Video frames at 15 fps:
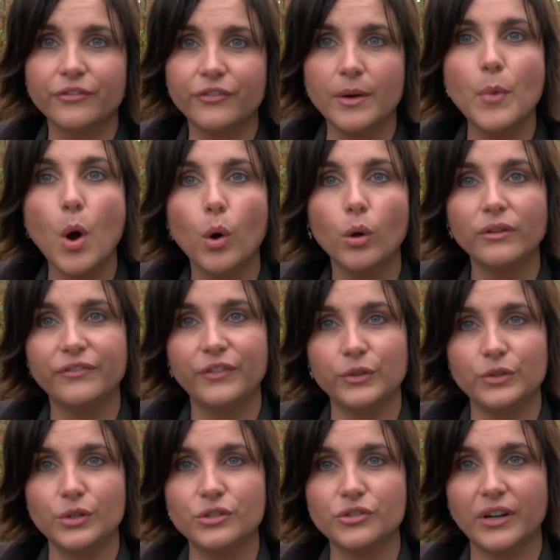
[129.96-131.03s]
from whole
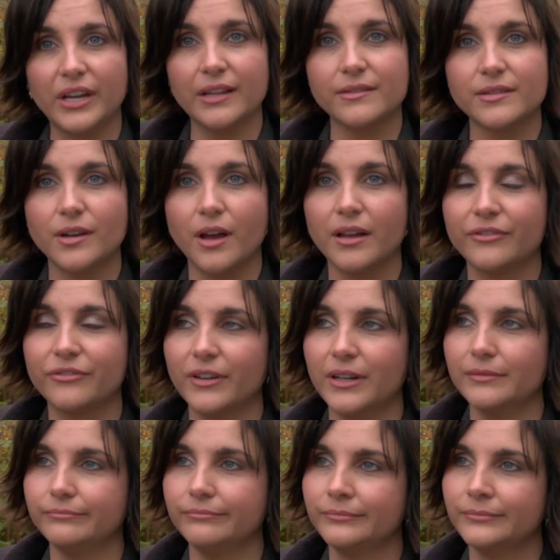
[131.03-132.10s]
food nutrients, not
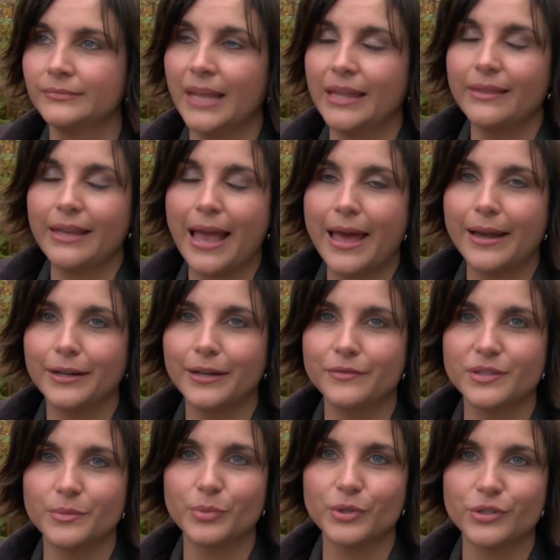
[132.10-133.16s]
from the
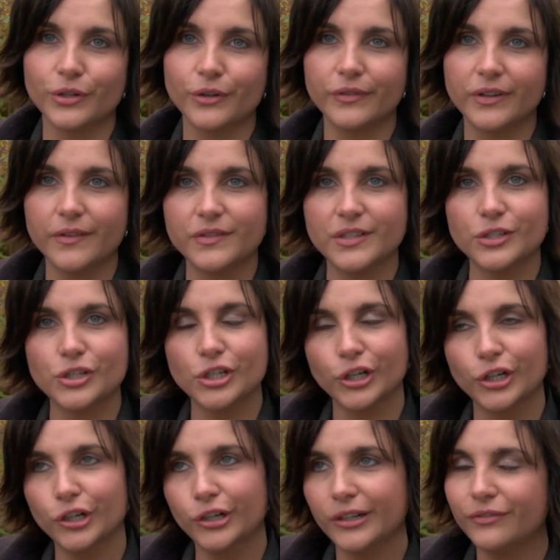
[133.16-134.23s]
additives and preservatives and
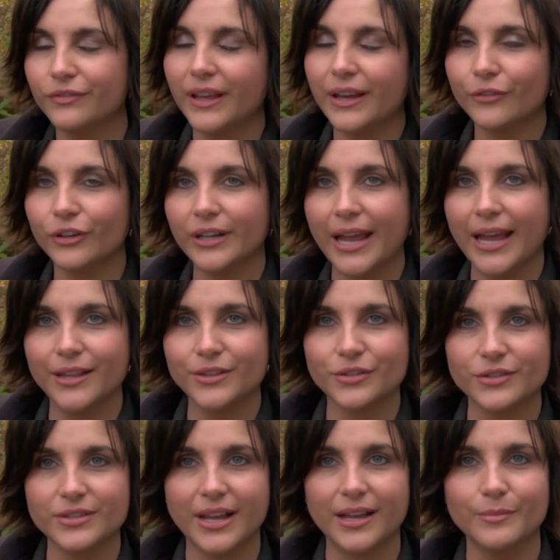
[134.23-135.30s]
sugar and flavor
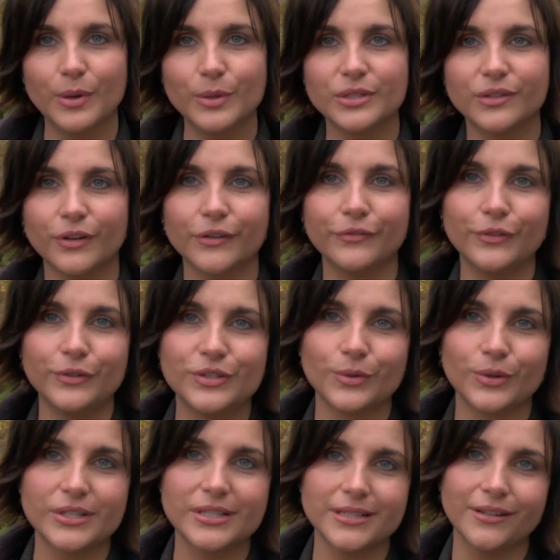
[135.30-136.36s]
enhancers that most of our food
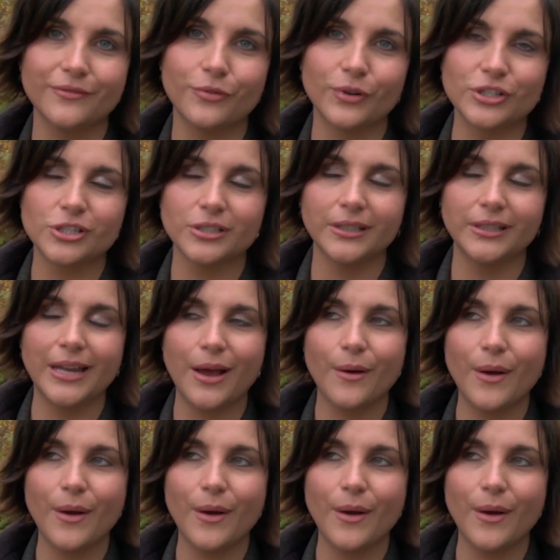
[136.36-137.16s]
sources unfortunately now